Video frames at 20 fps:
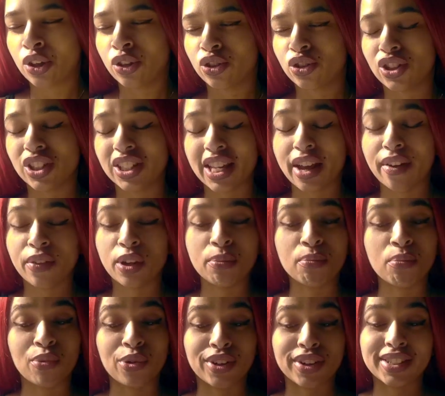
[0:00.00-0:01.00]
just having
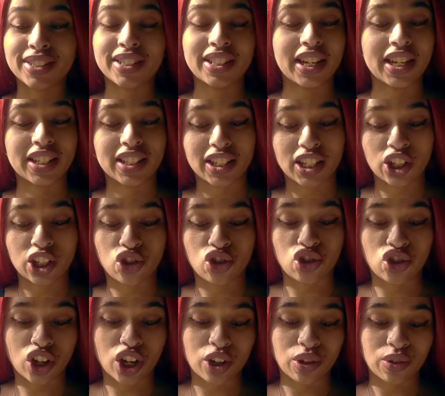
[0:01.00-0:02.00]
more sex in
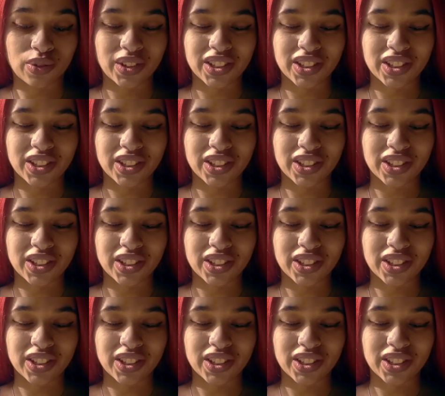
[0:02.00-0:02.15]
general.